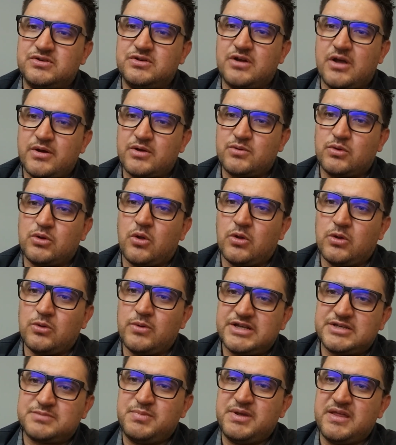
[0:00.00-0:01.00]
You know, it will
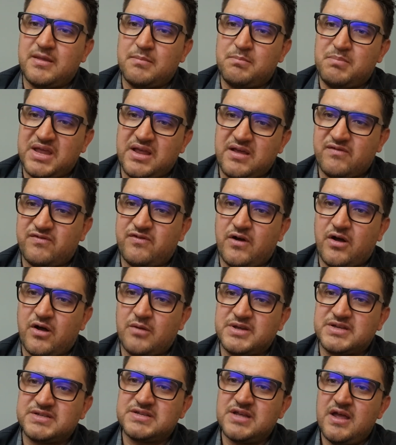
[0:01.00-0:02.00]
always be the bigger
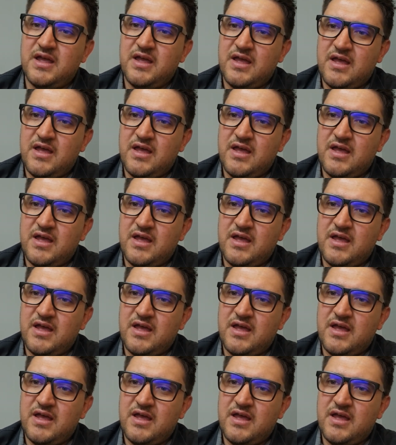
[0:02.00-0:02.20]
farmers